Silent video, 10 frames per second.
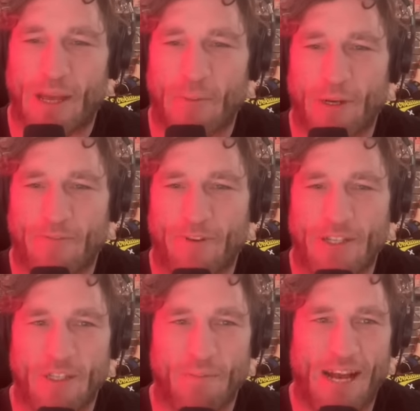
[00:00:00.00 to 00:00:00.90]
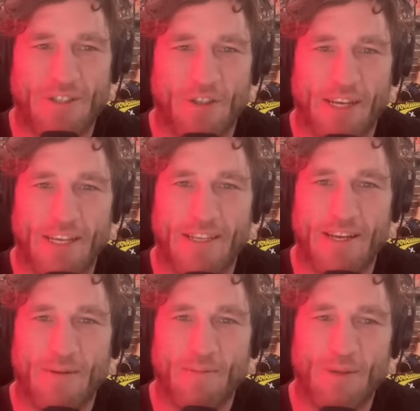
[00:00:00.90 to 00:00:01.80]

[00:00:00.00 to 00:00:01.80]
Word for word: able to finish the match like he did.